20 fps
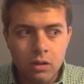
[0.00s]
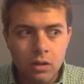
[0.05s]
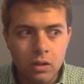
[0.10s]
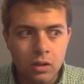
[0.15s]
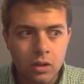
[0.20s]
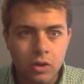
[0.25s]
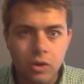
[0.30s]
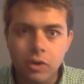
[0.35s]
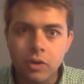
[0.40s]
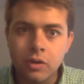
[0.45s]

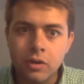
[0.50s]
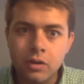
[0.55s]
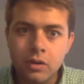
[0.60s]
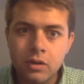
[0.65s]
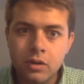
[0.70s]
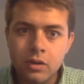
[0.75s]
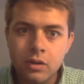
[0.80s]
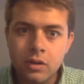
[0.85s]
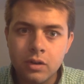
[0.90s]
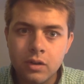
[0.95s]
learn.
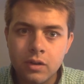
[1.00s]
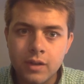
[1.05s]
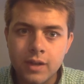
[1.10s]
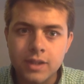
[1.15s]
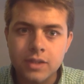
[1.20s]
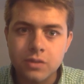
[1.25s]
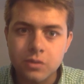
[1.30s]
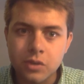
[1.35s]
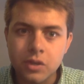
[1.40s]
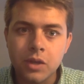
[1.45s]

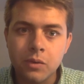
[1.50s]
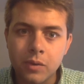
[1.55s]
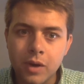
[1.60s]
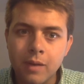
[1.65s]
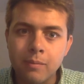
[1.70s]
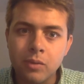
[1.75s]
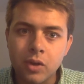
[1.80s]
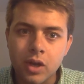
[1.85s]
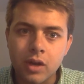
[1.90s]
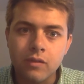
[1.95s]
That's really what
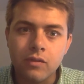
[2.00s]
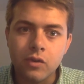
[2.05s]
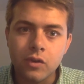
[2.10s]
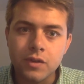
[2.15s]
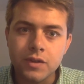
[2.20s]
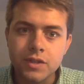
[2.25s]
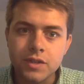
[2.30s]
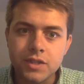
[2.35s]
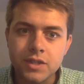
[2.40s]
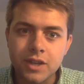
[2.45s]
I'm looking
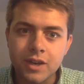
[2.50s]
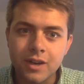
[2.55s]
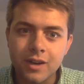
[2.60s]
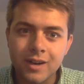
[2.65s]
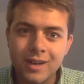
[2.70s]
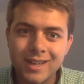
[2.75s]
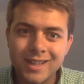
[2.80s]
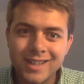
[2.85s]
for this year.